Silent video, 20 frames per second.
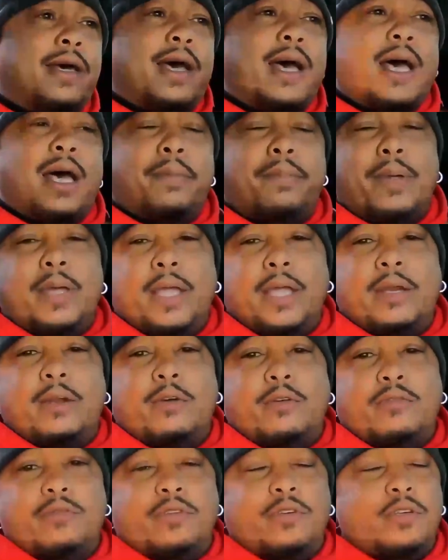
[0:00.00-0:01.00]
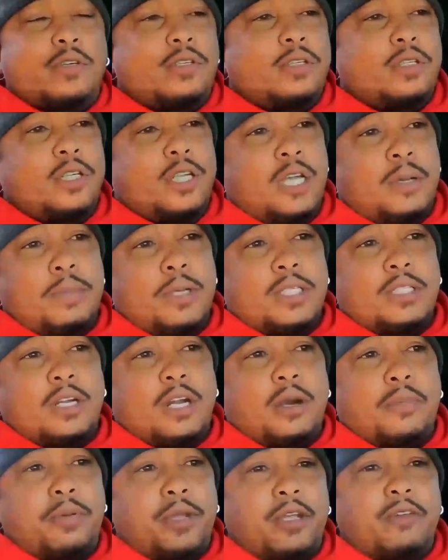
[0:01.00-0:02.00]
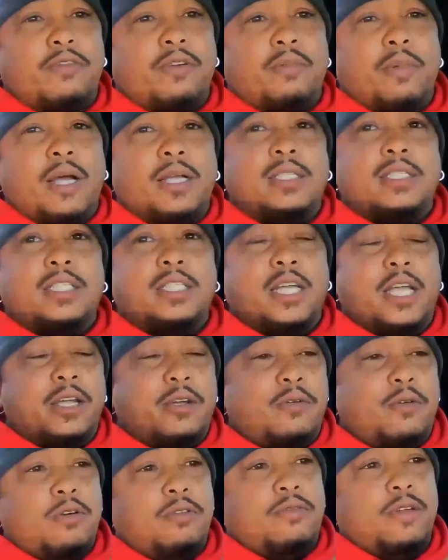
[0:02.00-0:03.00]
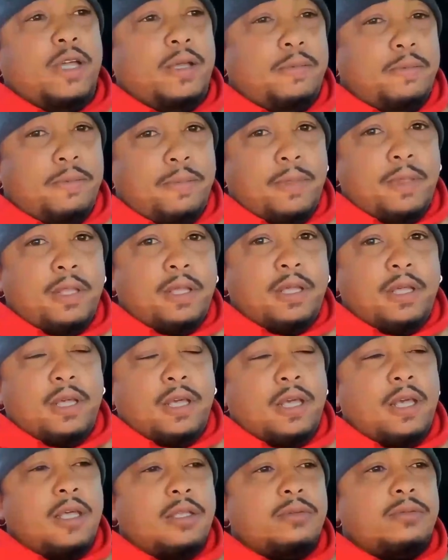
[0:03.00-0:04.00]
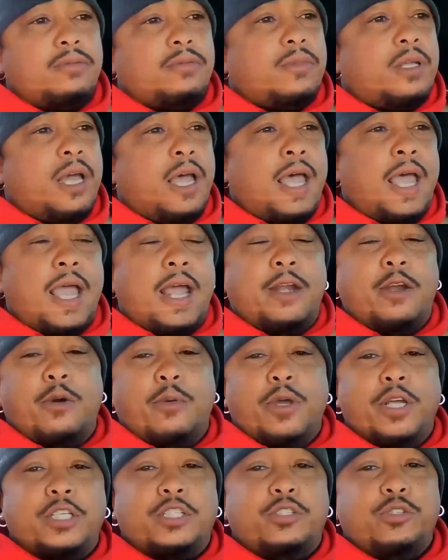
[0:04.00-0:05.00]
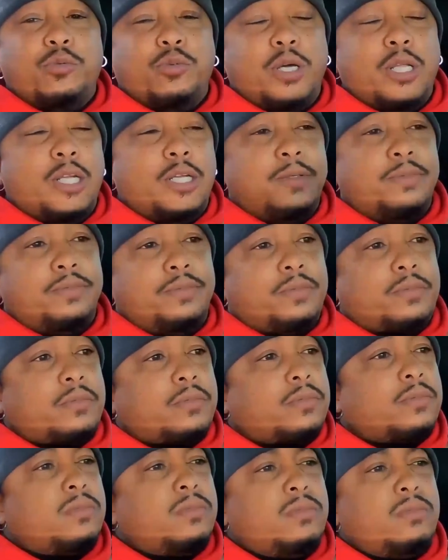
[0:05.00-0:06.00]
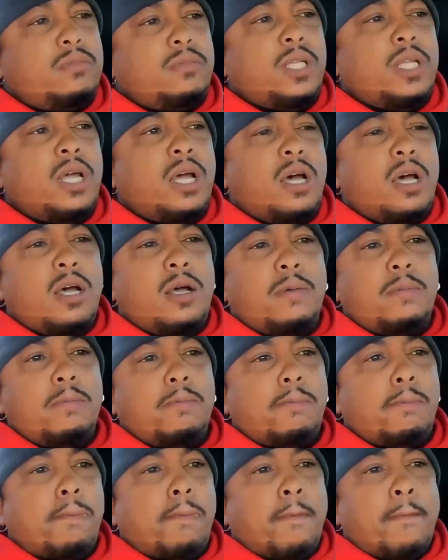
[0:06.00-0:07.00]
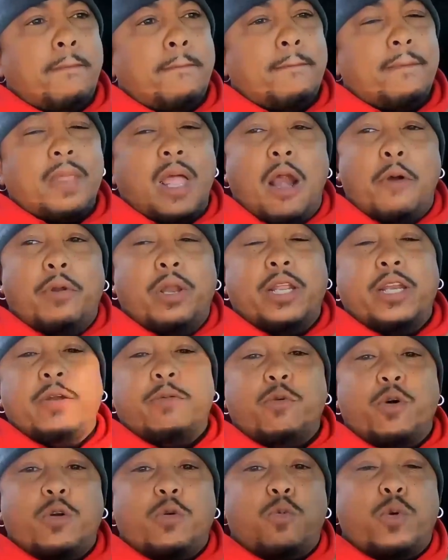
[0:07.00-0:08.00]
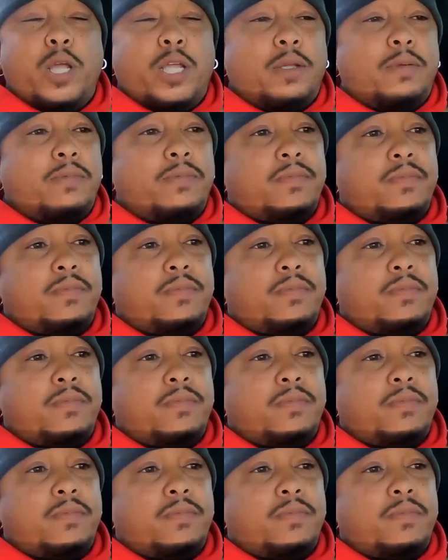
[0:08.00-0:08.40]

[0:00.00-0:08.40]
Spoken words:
I paid over MSRP for my C8 Corvette. I had no issue with it. I really didn't want to wait.